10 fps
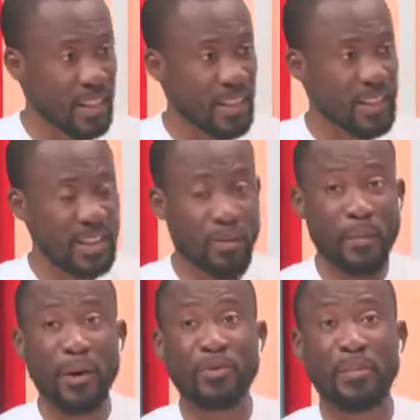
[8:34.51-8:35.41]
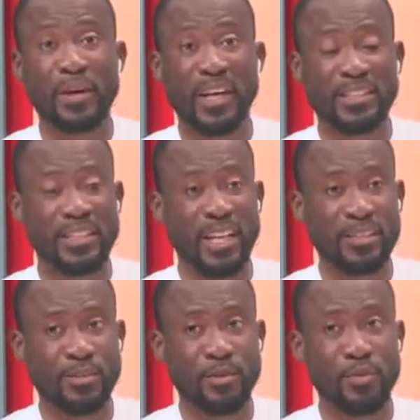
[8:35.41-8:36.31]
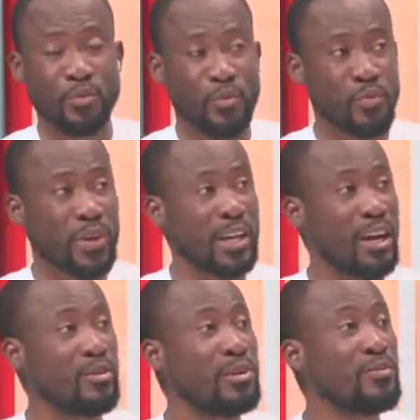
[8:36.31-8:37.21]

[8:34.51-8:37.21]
Now, about catcher judge say, oh, we are now looking for